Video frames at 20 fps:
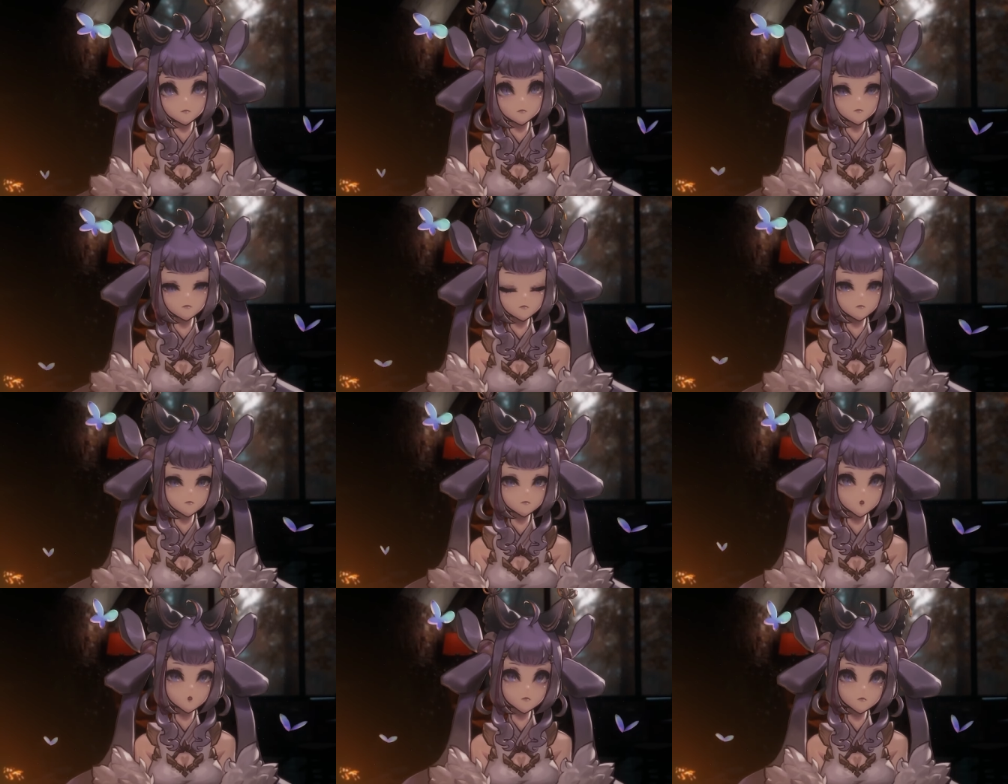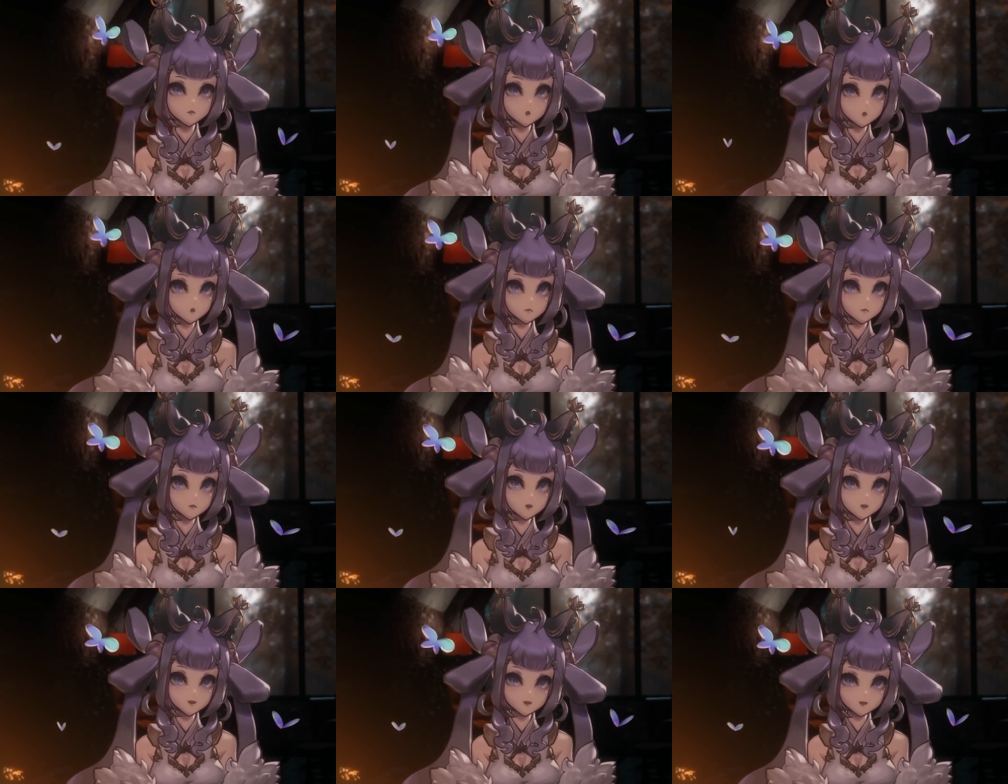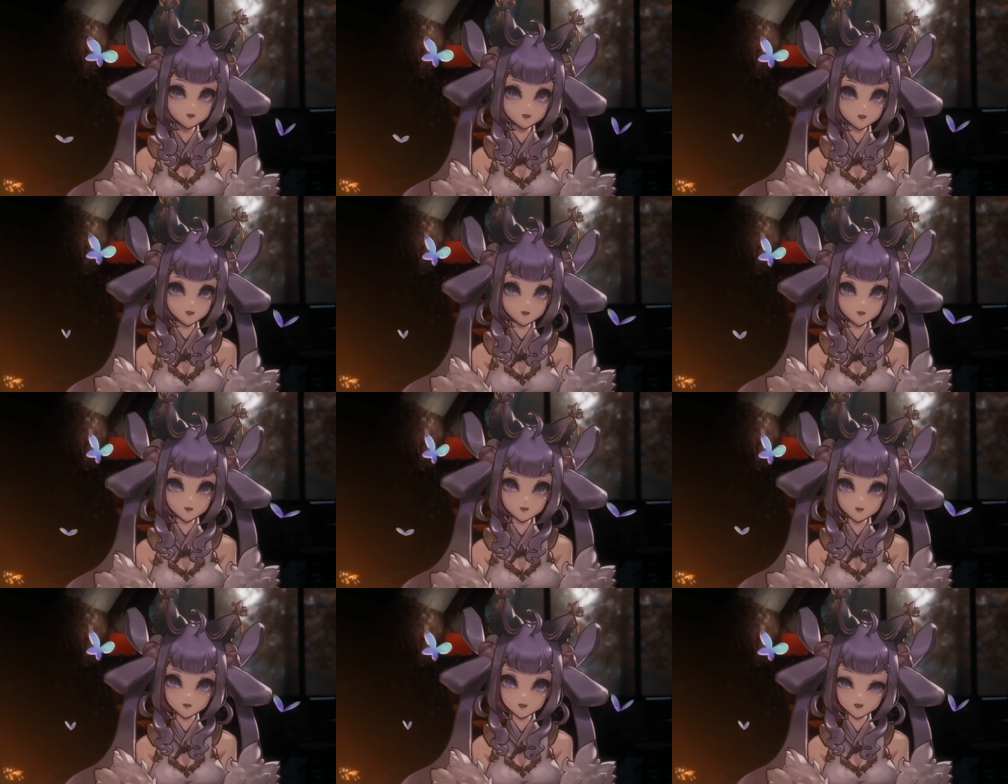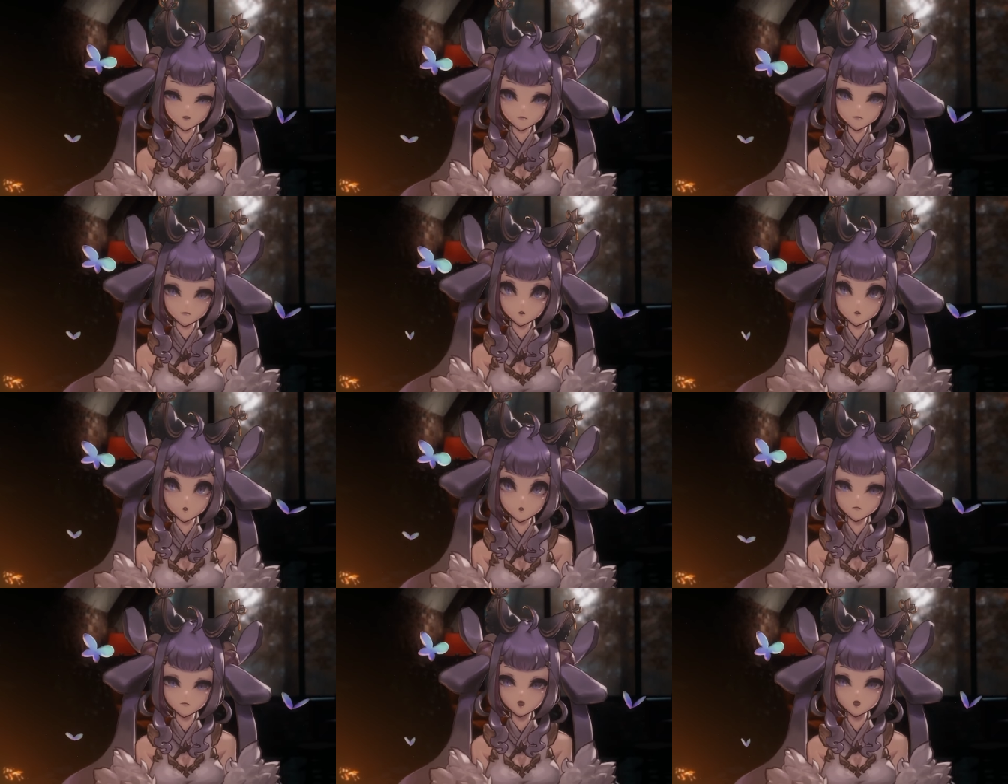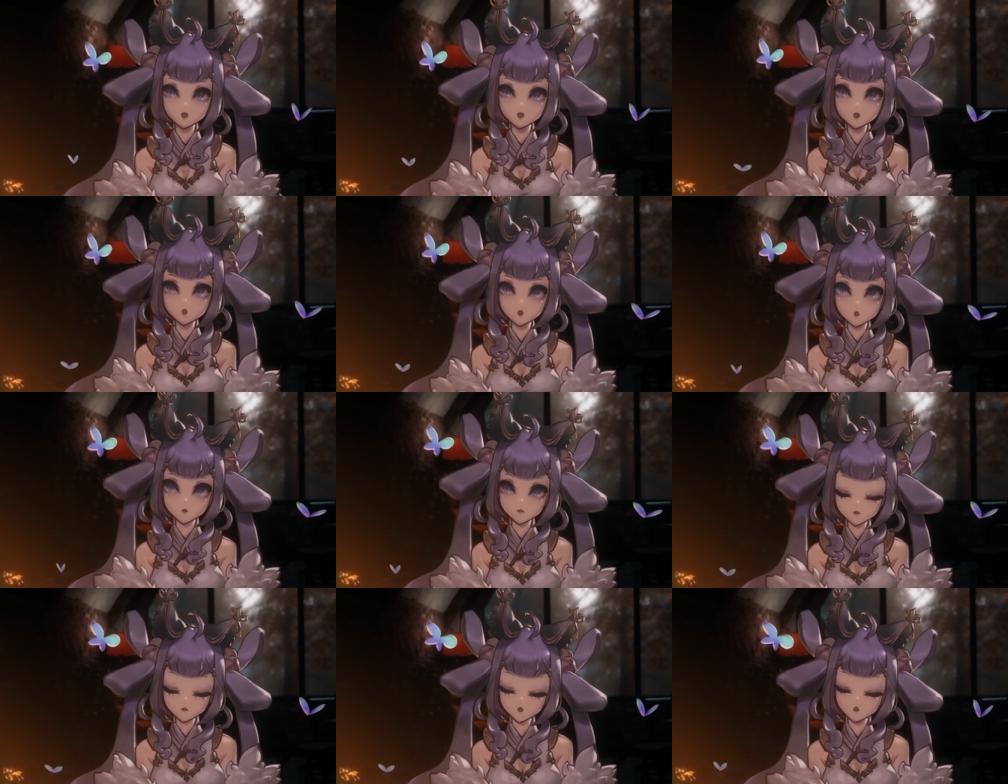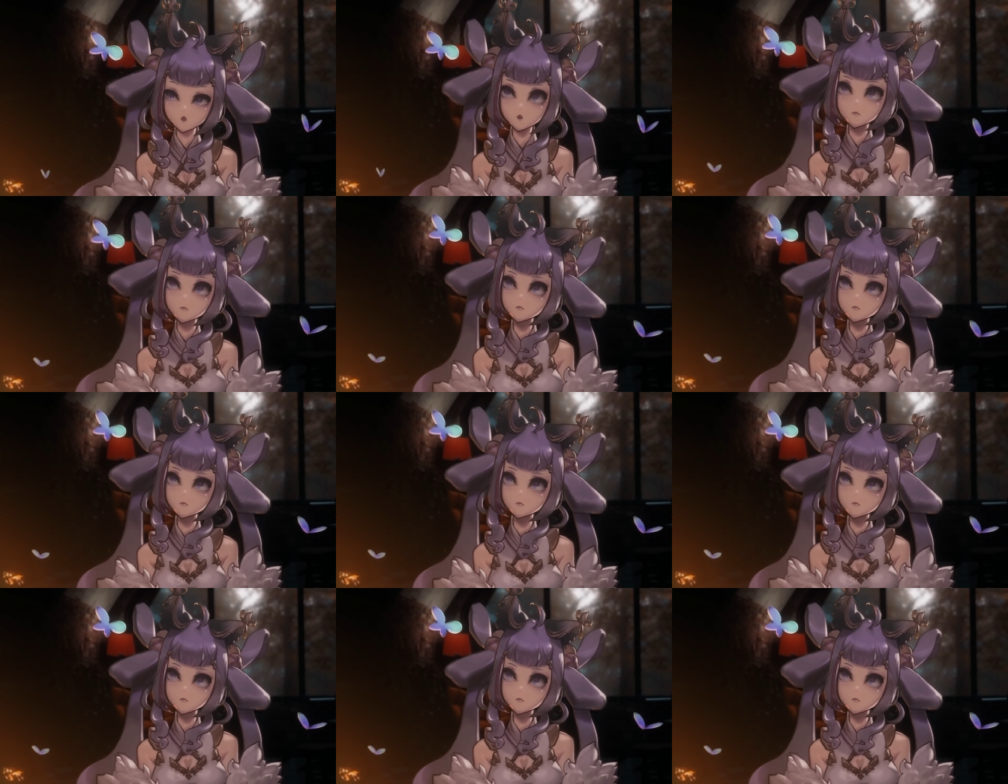Maybe doing this exercise will remind you oh,